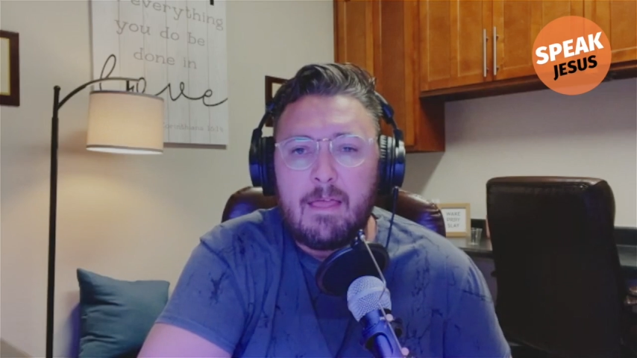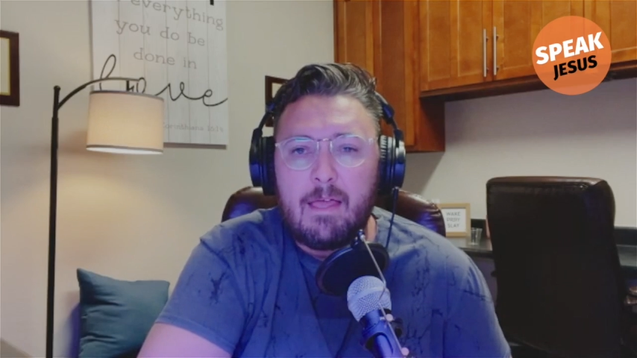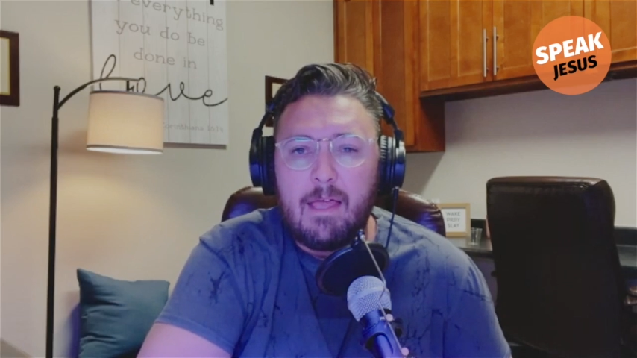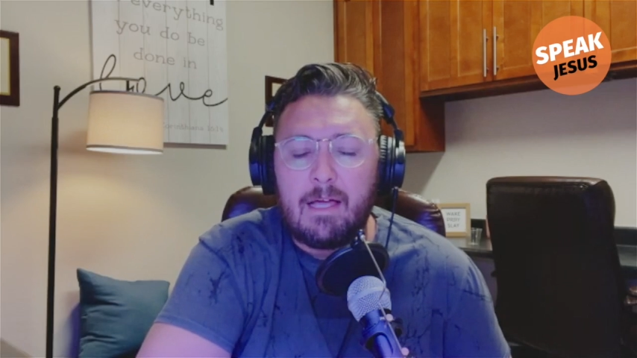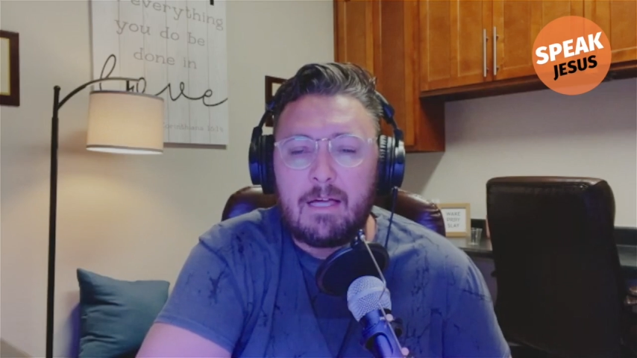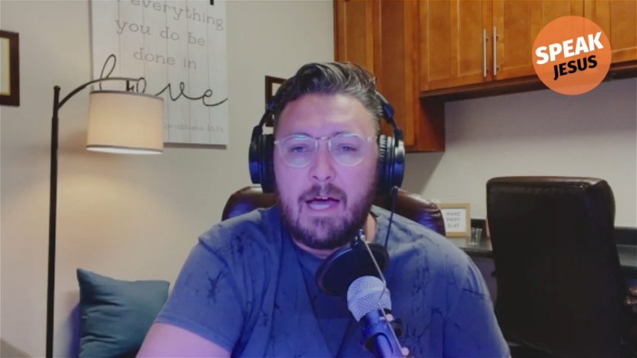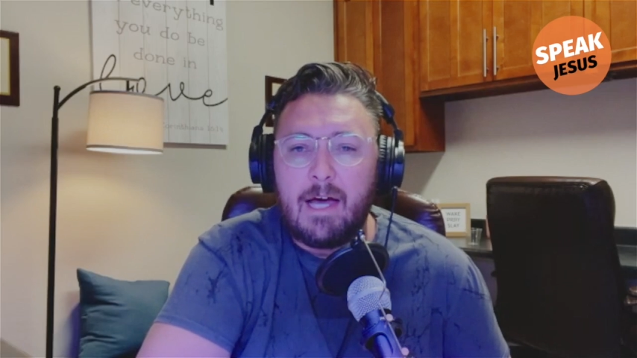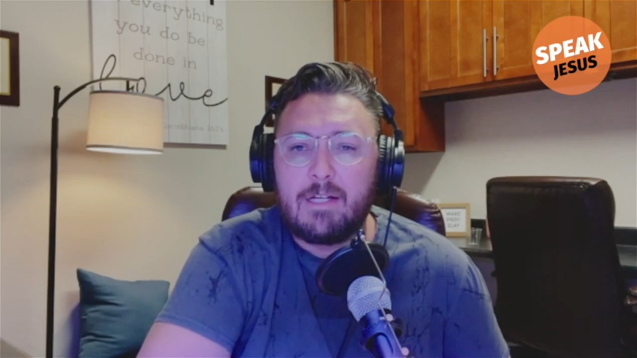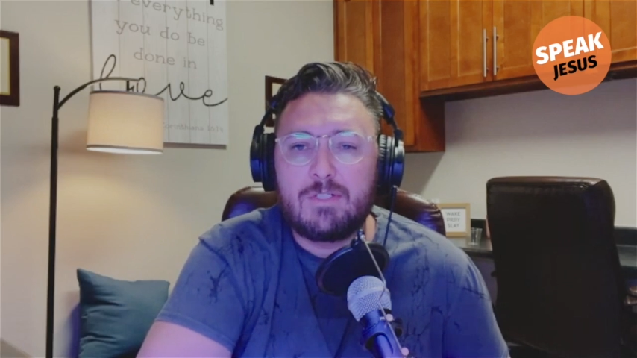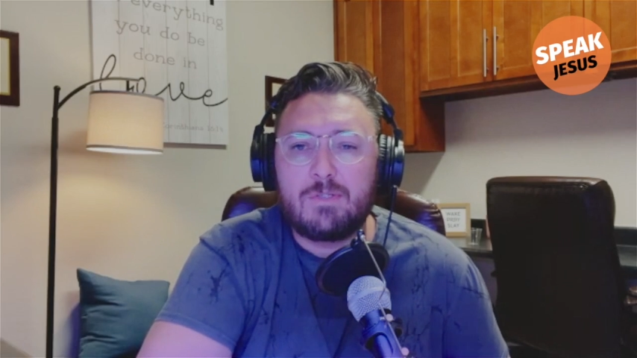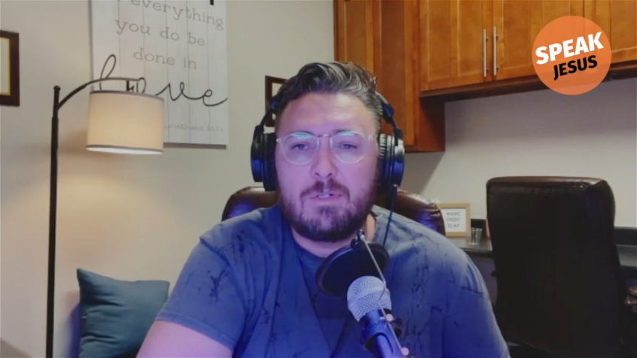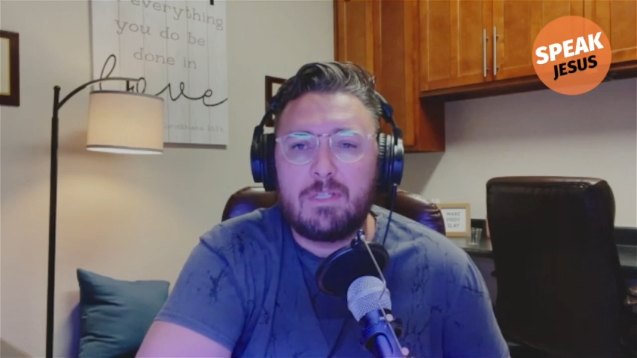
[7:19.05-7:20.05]
and God
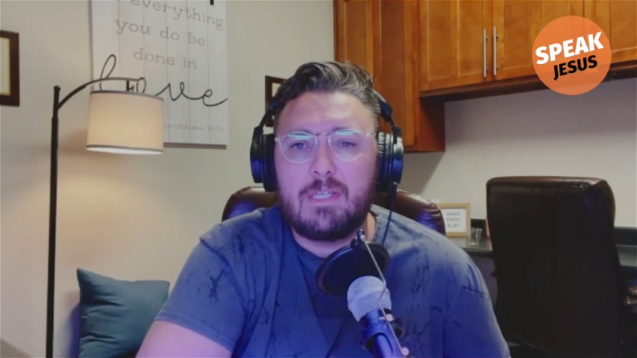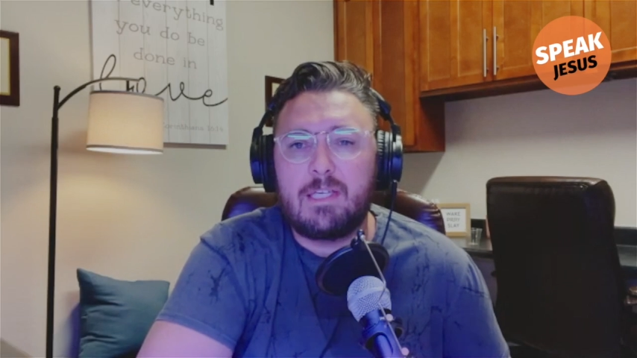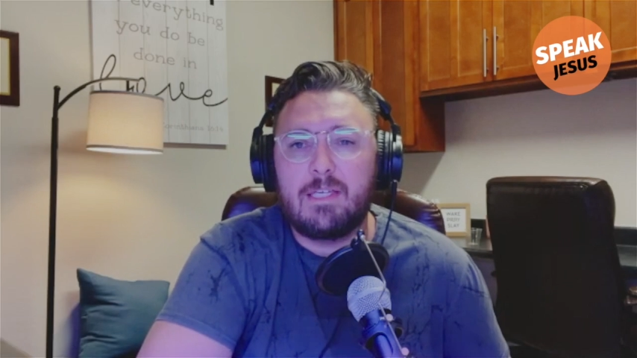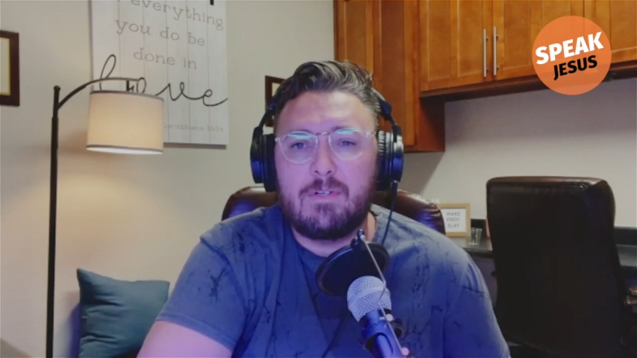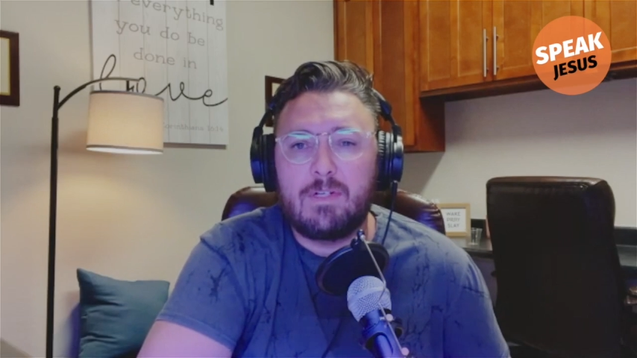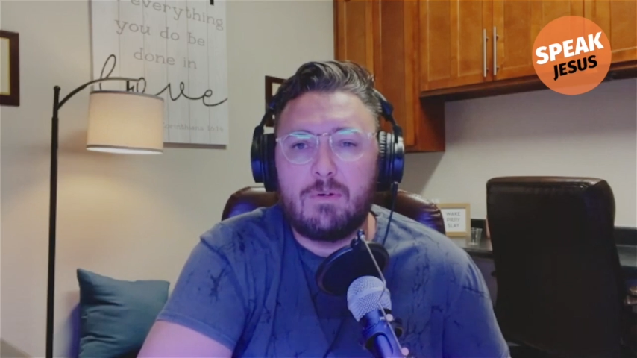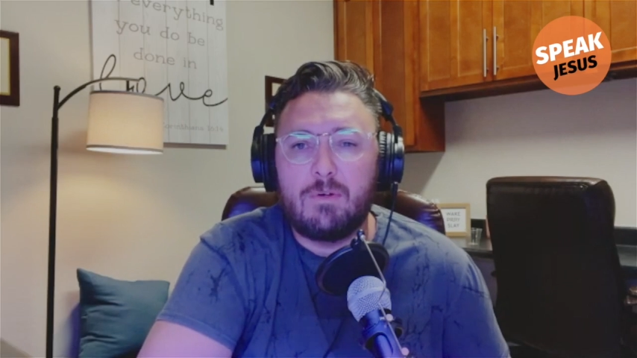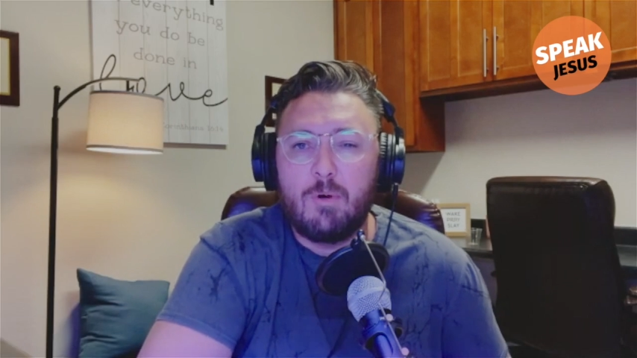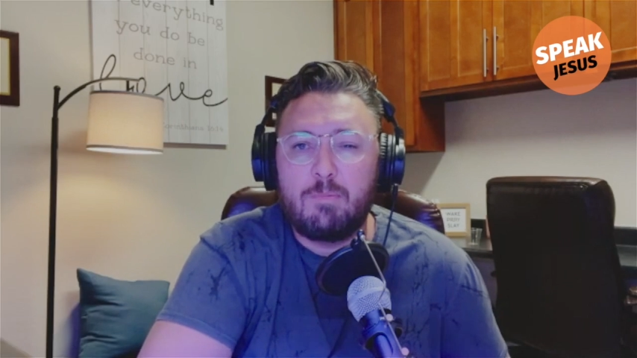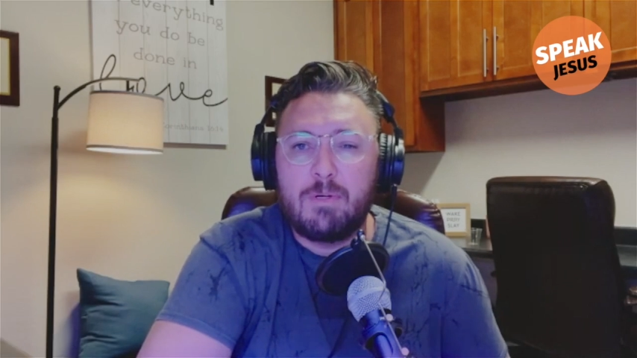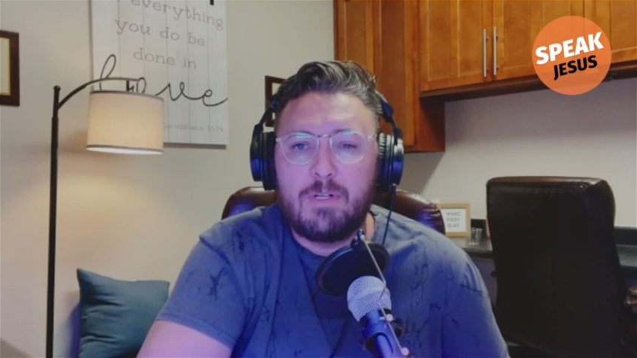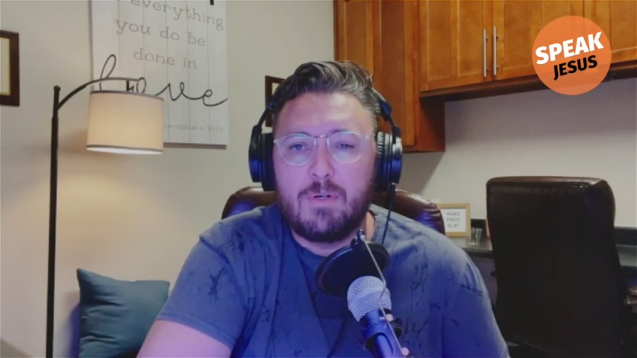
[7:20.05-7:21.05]
has really given you
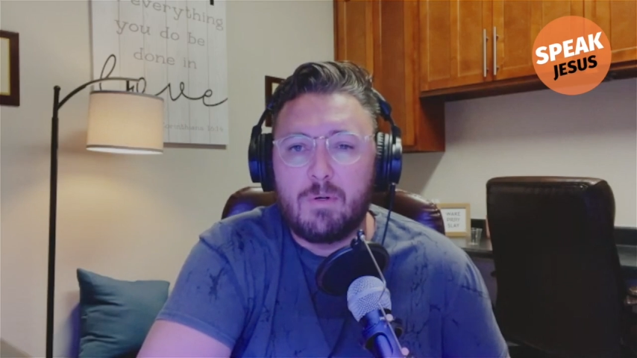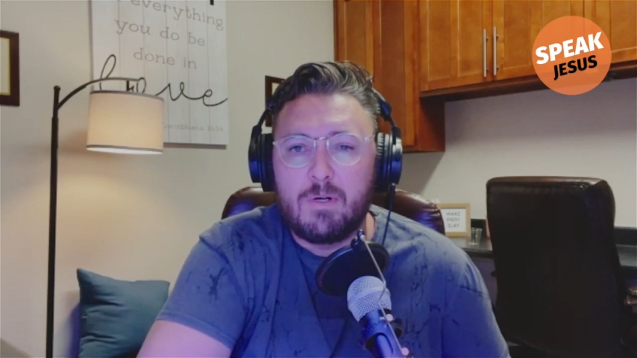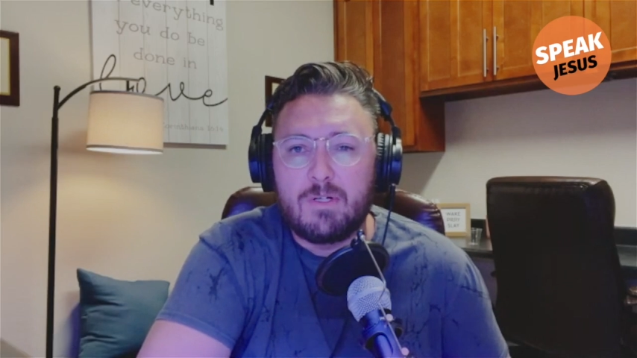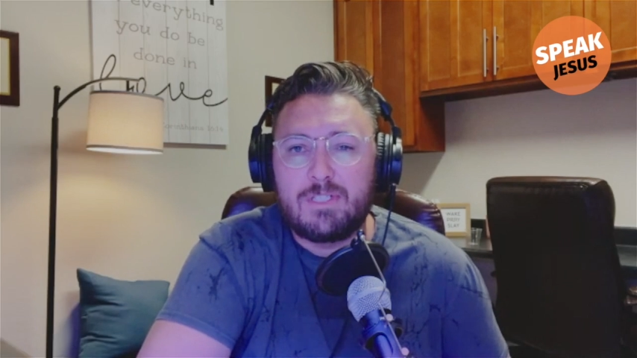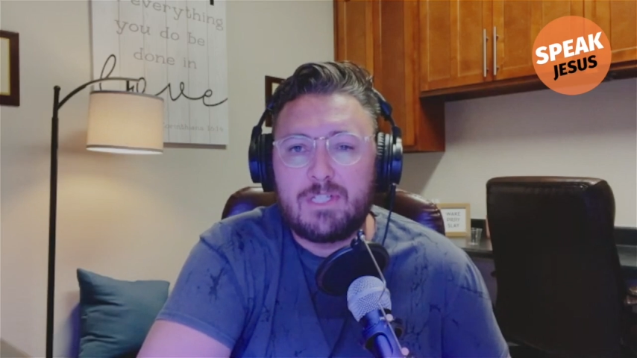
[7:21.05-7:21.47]
open doors